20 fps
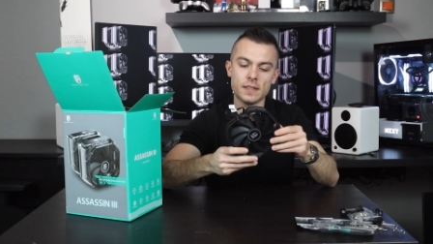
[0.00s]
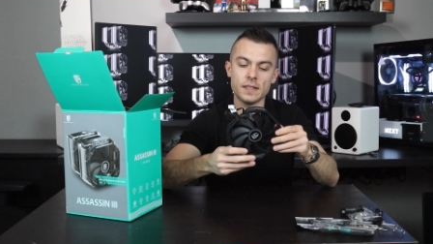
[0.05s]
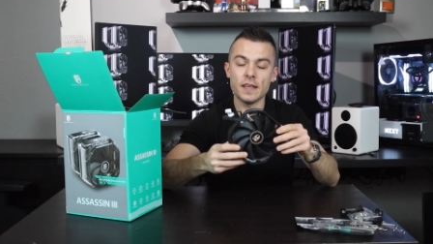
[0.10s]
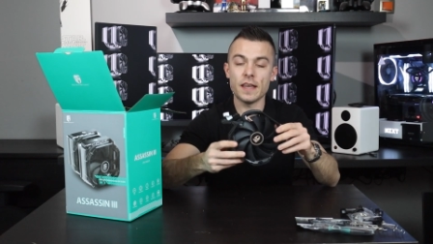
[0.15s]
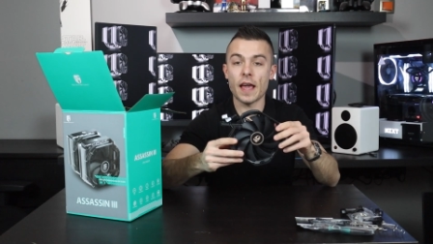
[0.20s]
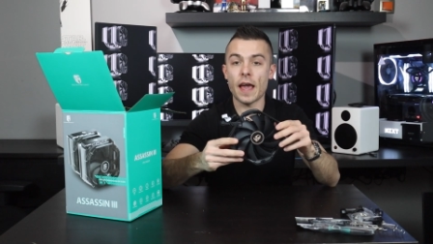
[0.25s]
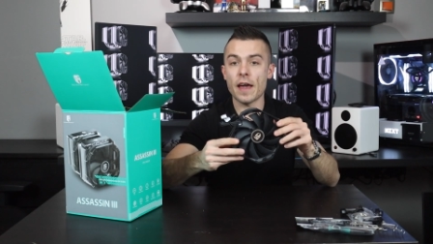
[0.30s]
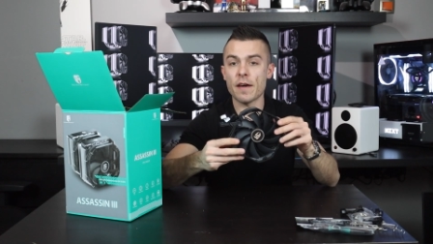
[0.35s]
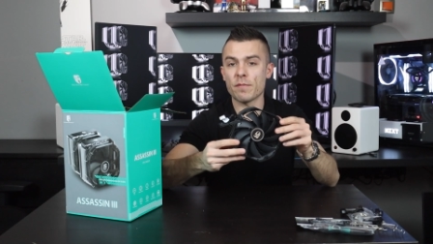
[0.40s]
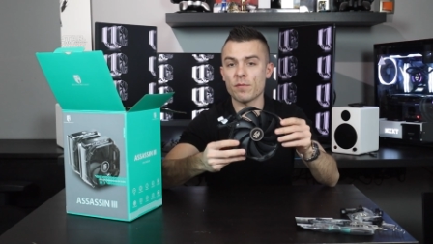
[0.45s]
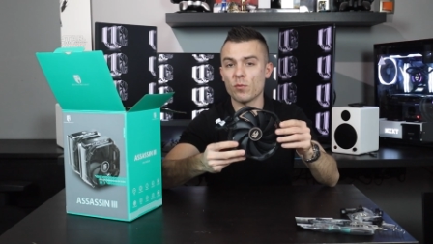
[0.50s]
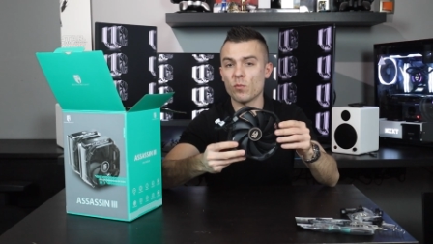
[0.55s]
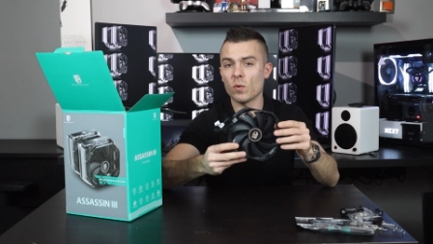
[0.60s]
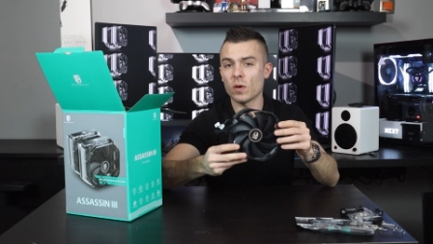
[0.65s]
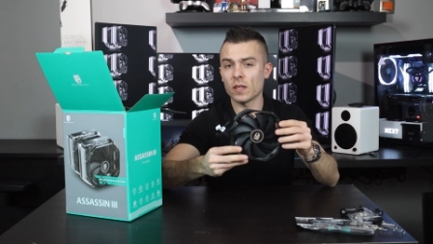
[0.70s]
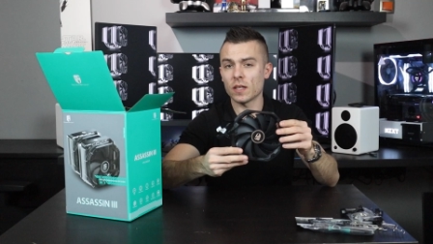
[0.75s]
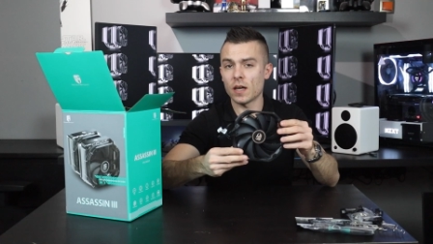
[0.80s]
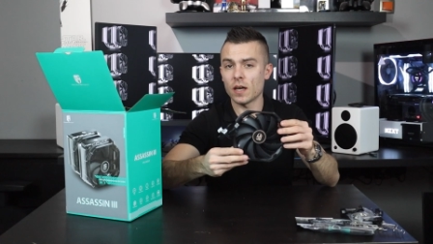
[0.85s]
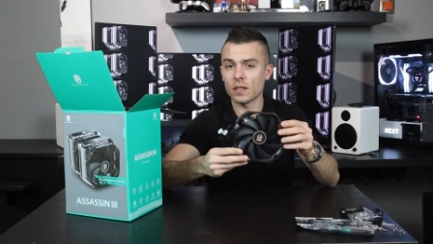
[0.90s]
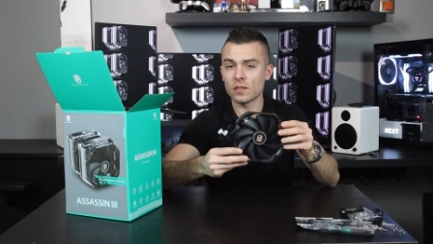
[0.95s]

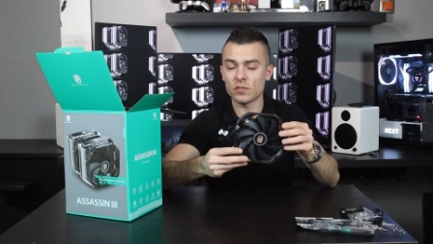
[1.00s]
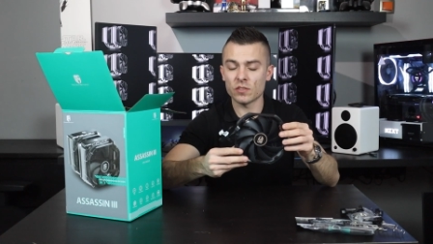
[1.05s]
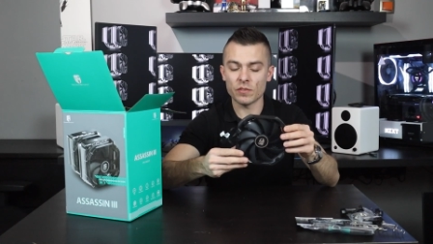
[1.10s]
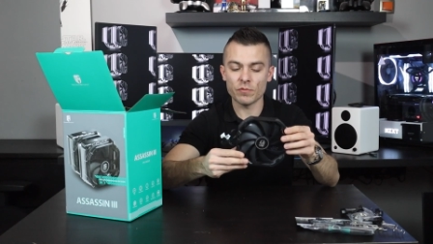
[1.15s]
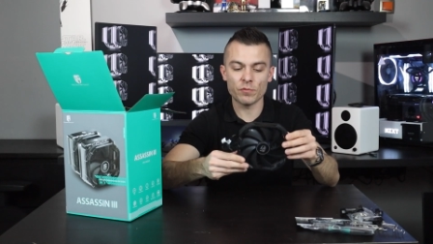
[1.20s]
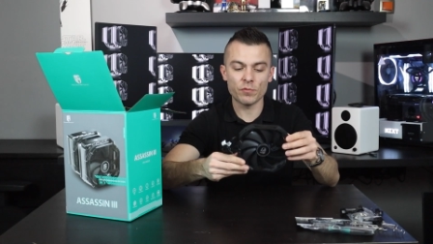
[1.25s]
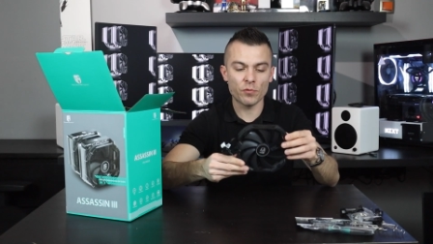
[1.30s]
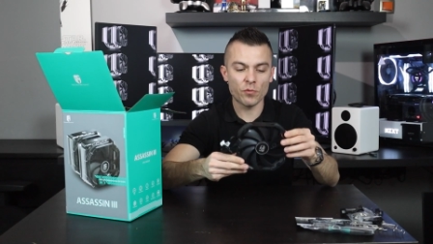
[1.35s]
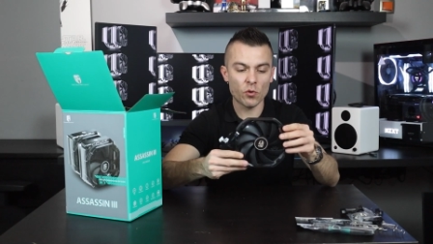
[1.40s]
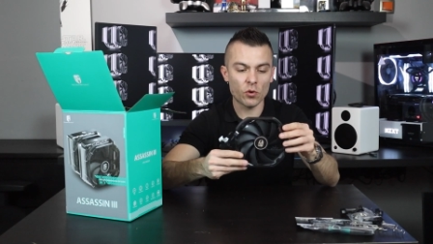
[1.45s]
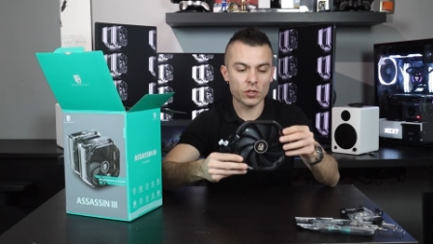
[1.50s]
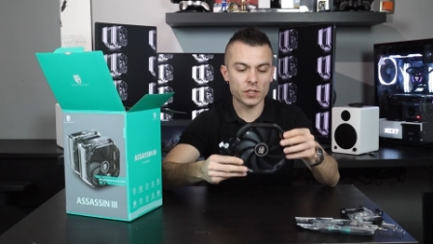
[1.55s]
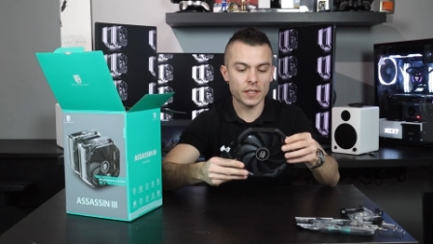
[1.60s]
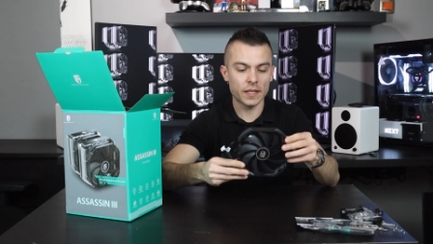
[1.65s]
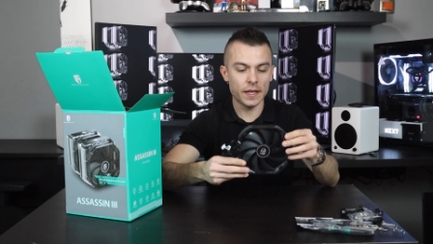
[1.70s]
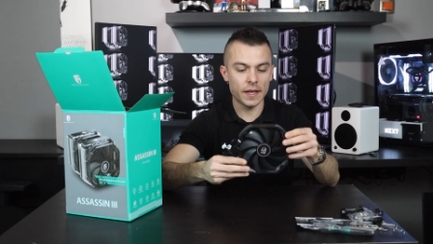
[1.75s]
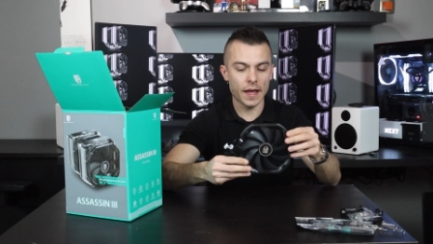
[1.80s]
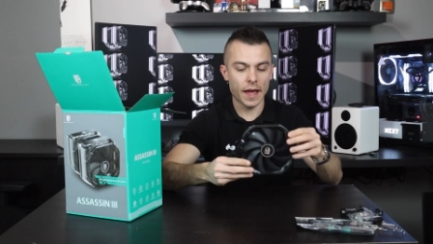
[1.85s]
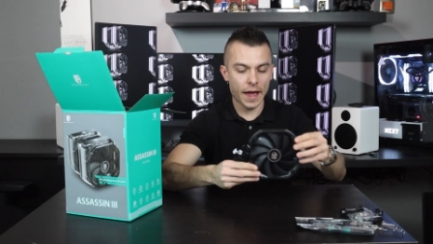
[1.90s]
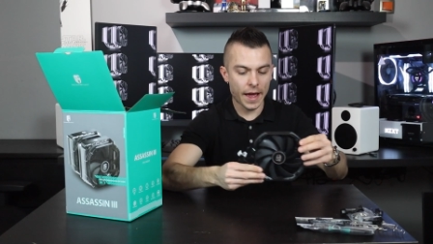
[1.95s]

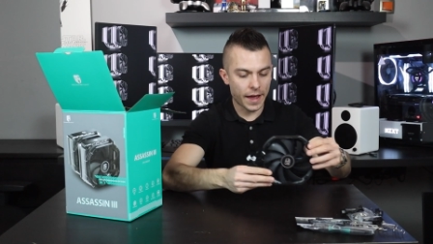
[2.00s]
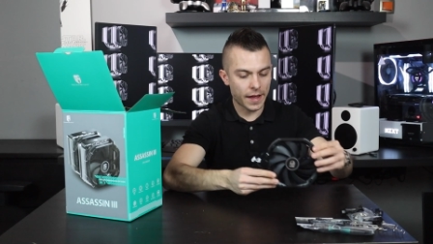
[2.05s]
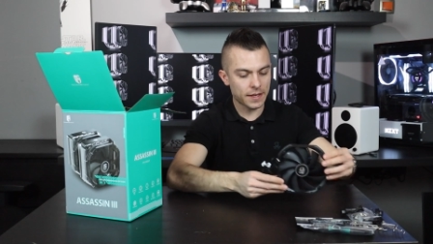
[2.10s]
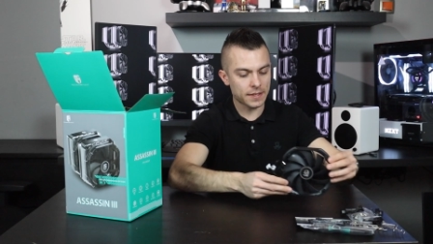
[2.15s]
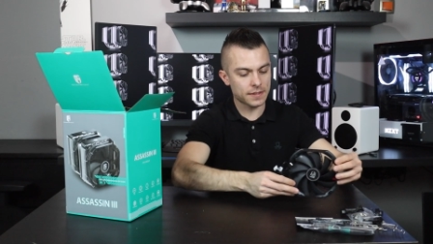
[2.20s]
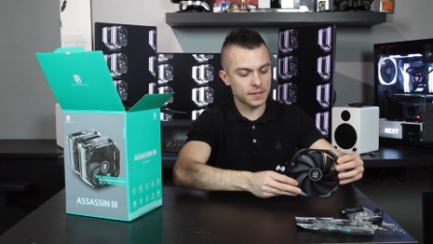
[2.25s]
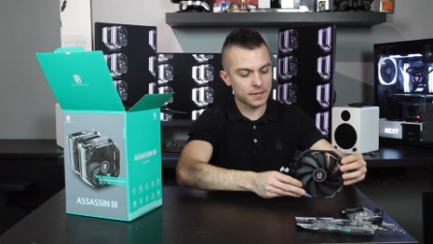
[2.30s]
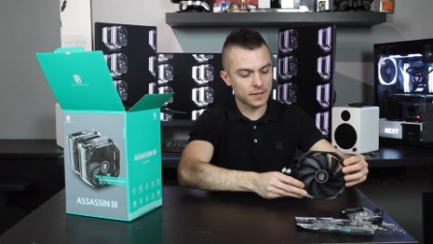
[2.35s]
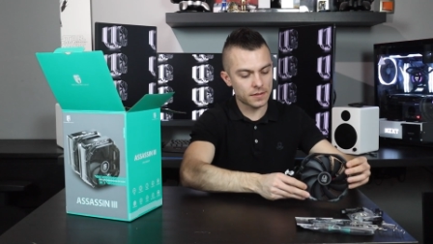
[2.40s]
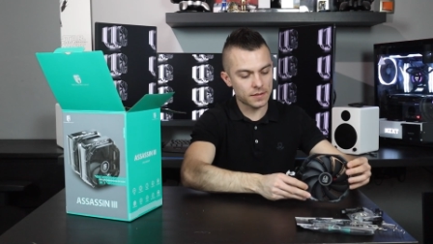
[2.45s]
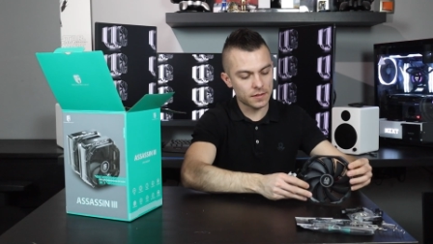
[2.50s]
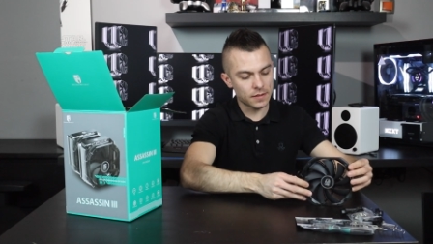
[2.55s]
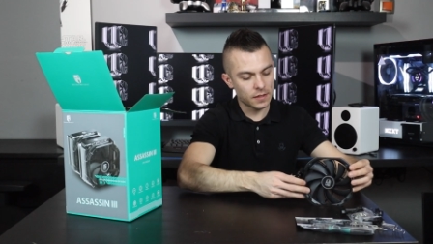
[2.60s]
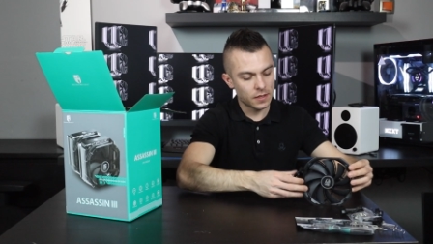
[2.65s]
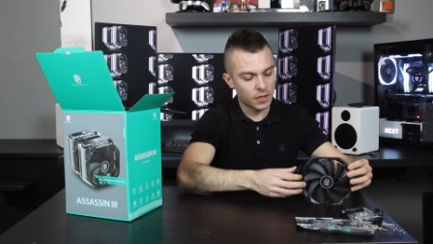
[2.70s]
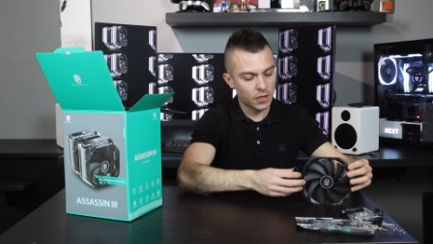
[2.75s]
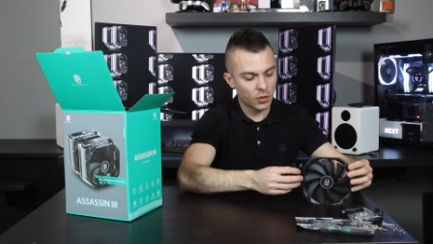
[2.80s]
TF-140S